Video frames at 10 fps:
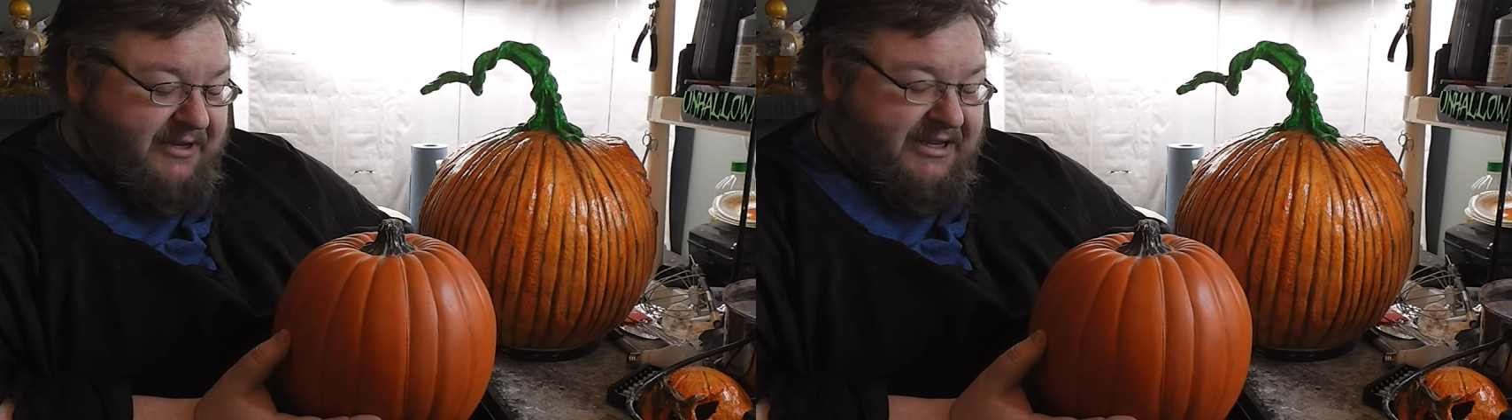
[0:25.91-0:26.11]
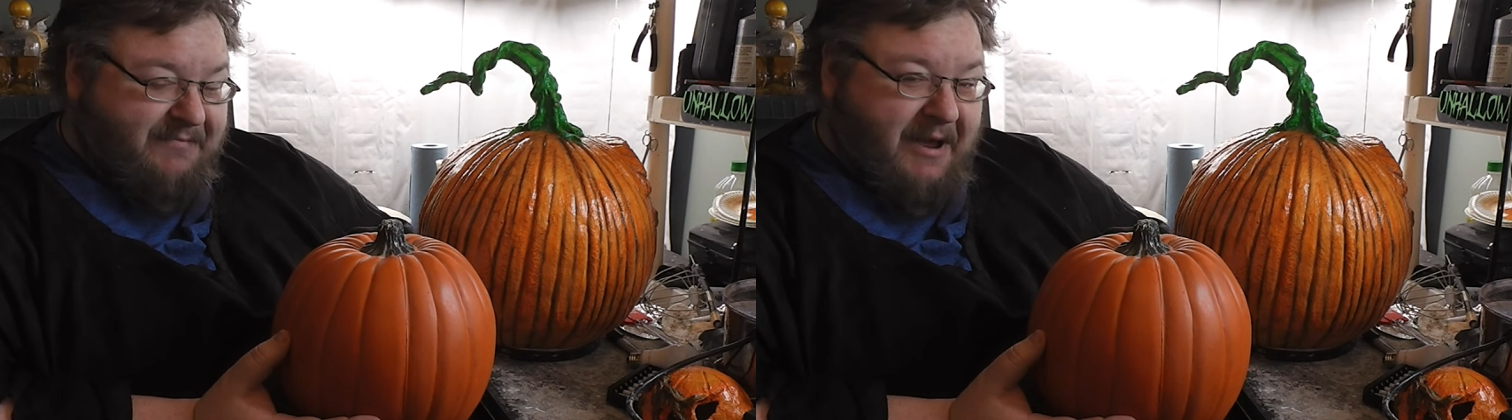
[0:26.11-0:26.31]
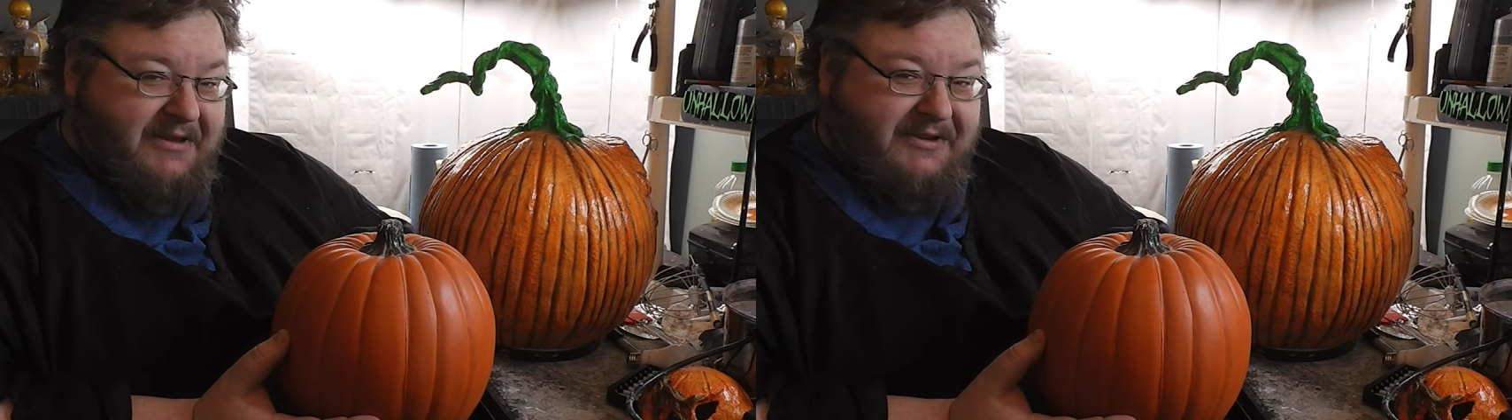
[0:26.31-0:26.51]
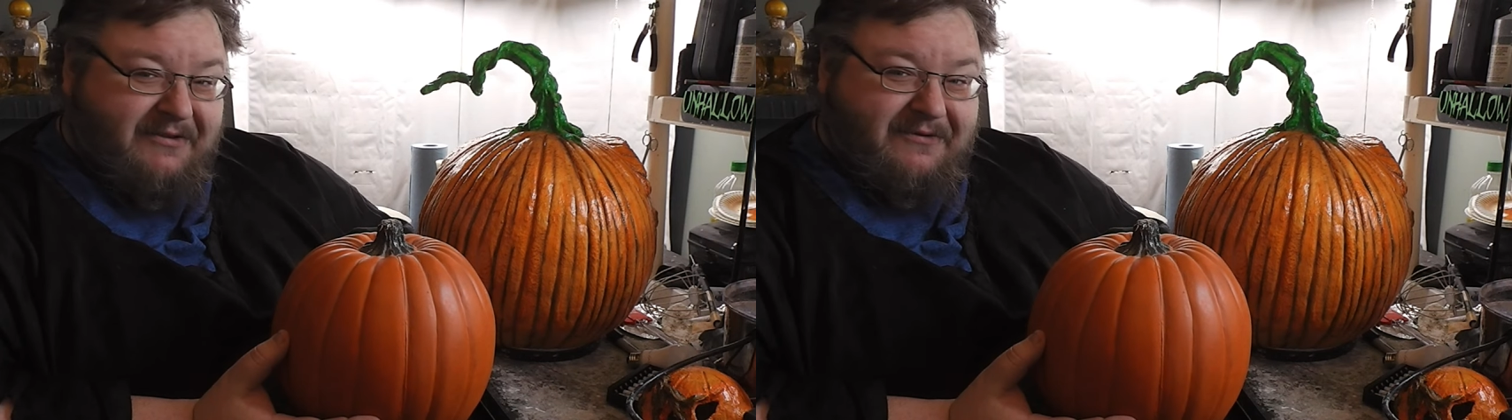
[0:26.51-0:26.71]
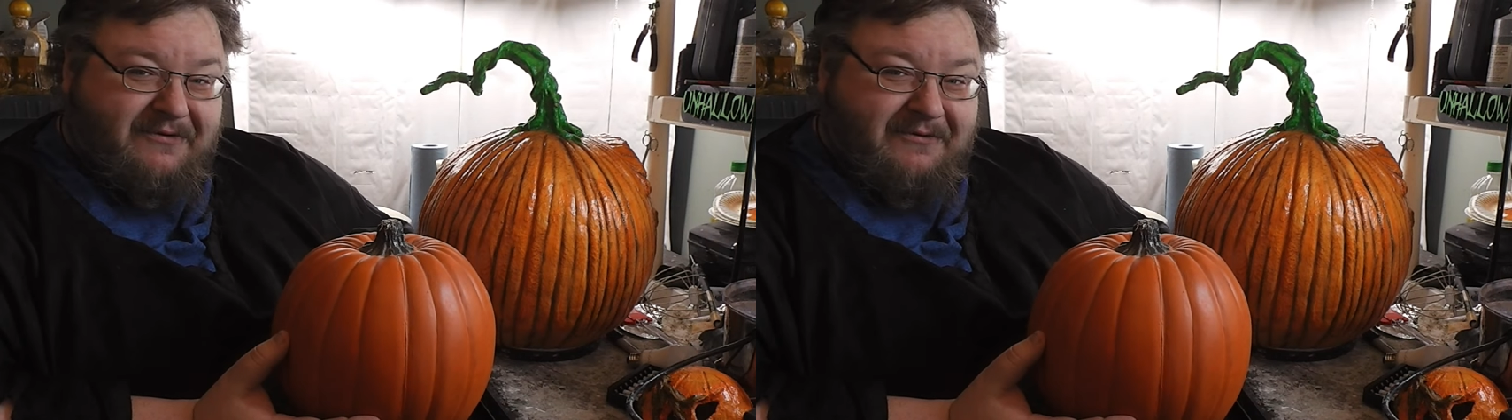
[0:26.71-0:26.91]

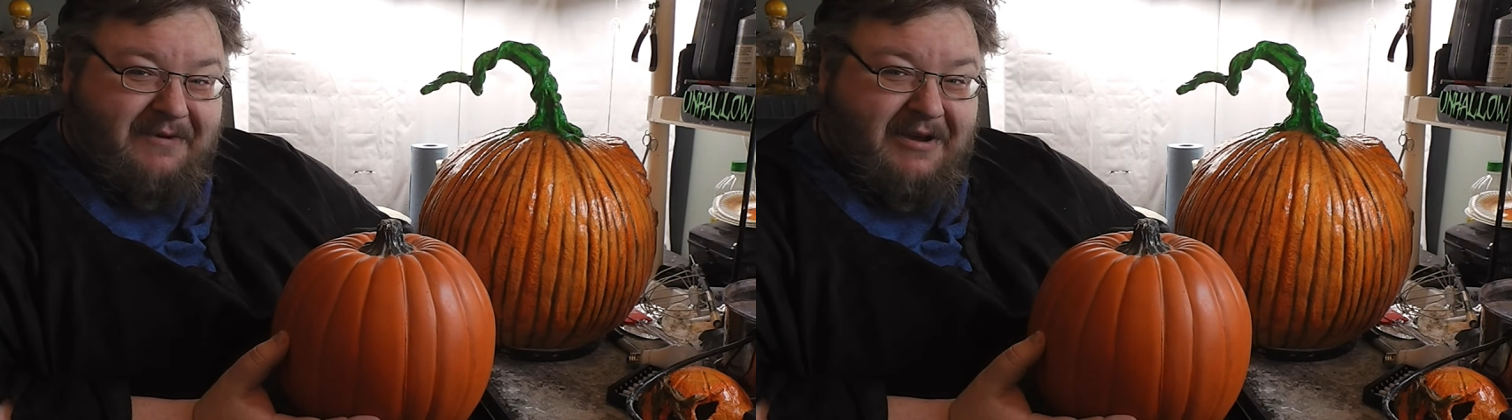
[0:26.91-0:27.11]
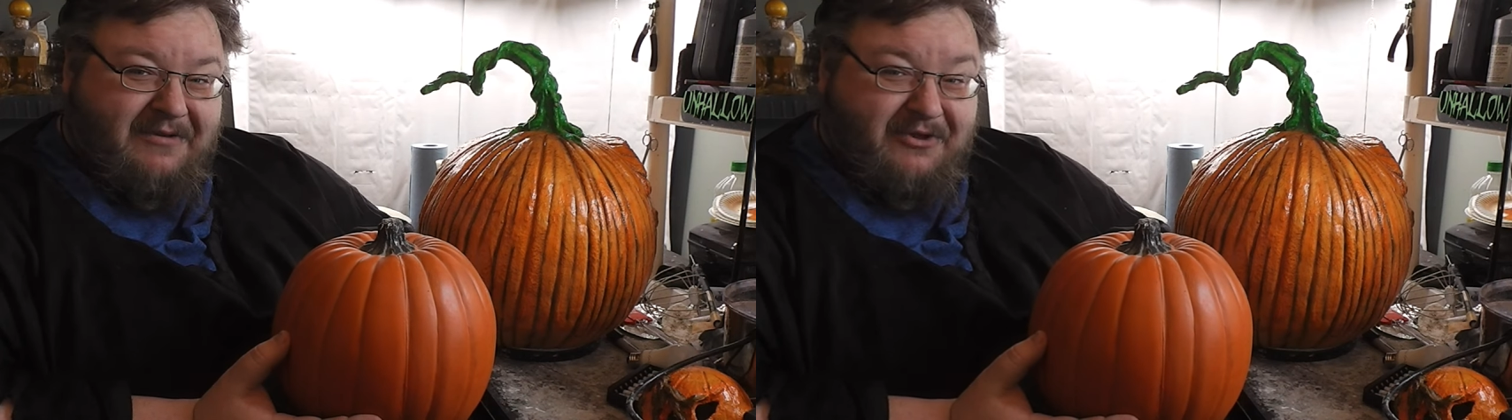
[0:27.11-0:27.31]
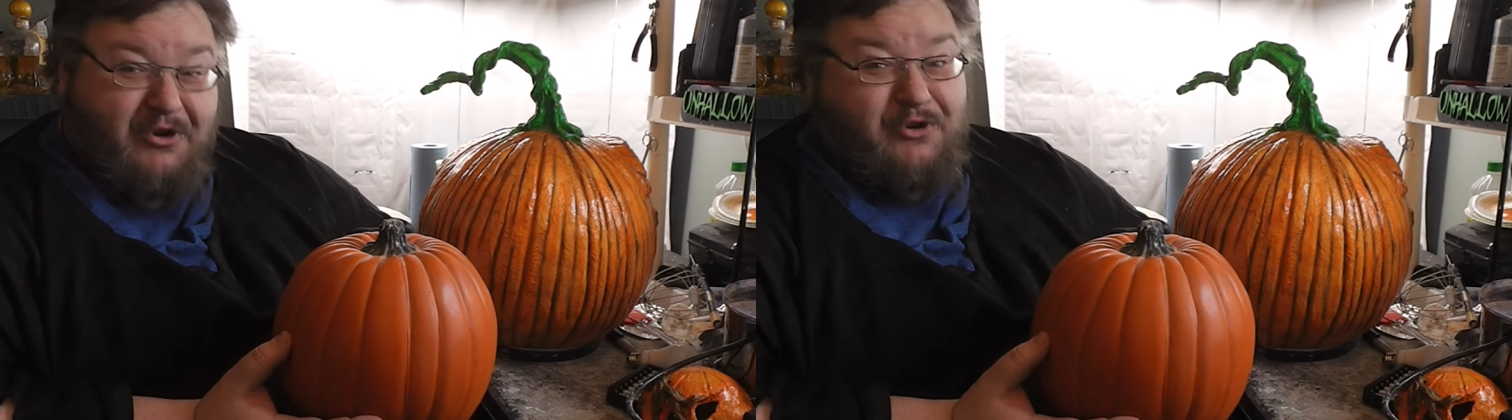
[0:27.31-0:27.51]
expensive. They're